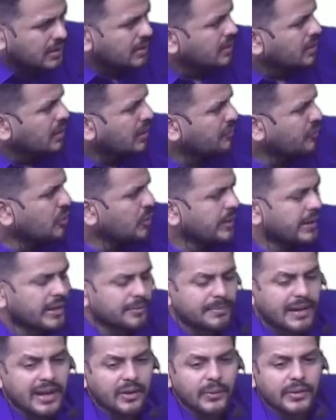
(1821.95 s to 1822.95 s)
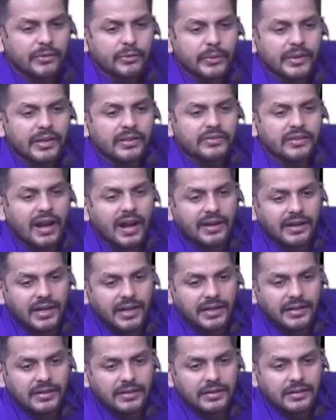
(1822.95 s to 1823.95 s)
A few years back when Swiggy started,
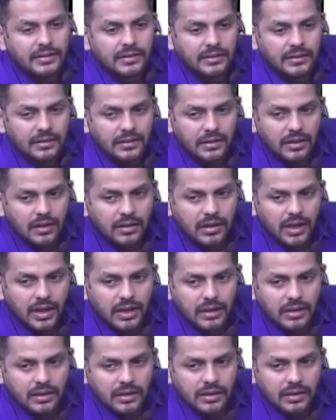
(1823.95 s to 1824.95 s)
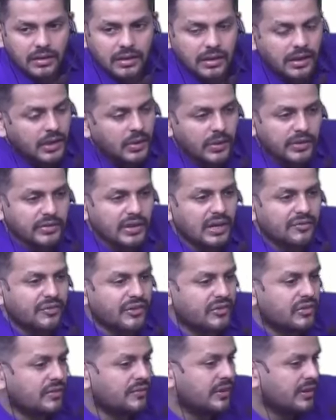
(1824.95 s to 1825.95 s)
okay, it was not first
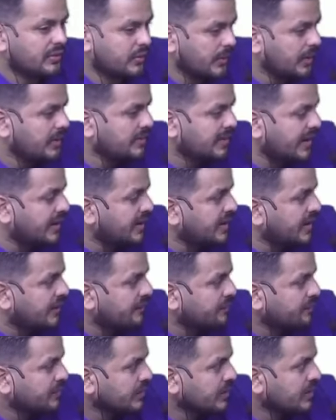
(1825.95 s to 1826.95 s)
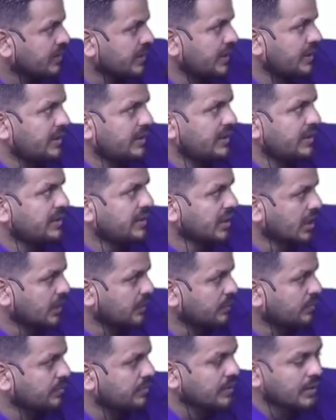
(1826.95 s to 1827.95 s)
of all Swiggy's idea. Right? In
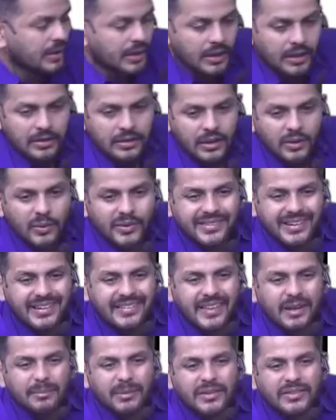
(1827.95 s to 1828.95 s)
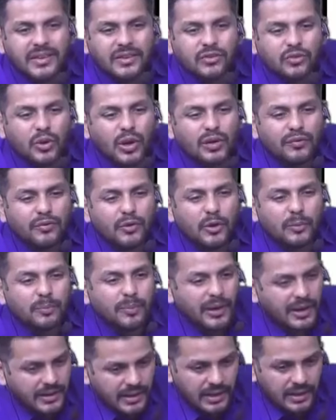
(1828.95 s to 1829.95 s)
terms, there was another business called Food
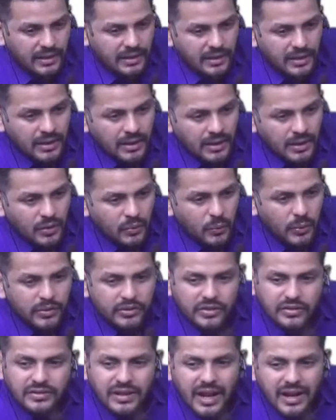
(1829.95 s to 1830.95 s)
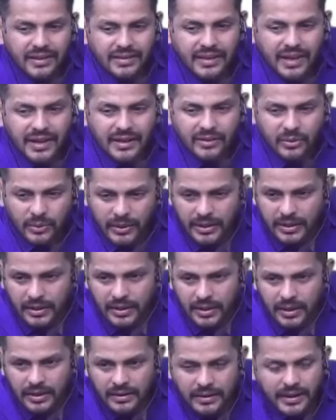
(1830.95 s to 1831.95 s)
Panda, which is not there today.
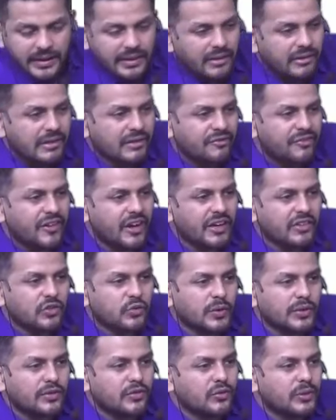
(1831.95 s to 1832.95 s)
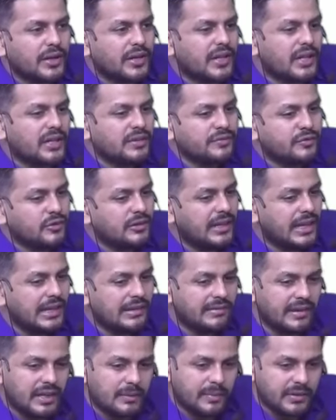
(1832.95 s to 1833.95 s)
Right? They were the first ones to enter in food
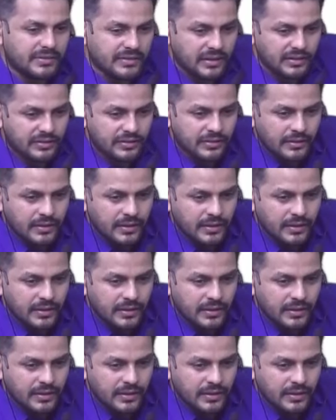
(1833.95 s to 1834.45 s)
delivery business.